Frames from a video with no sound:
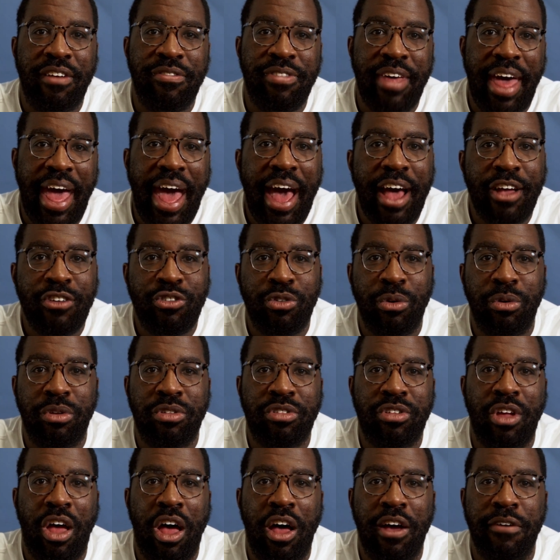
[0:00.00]
of the actual
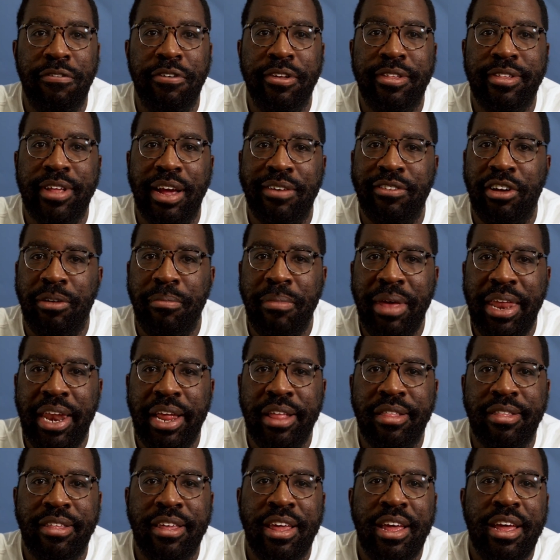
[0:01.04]
song for several
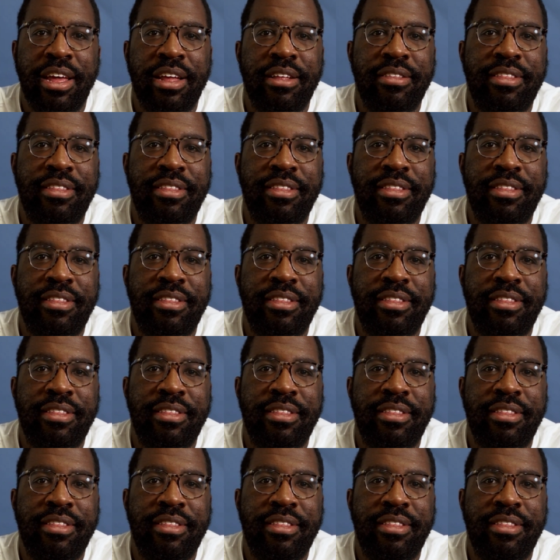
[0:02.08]
minutes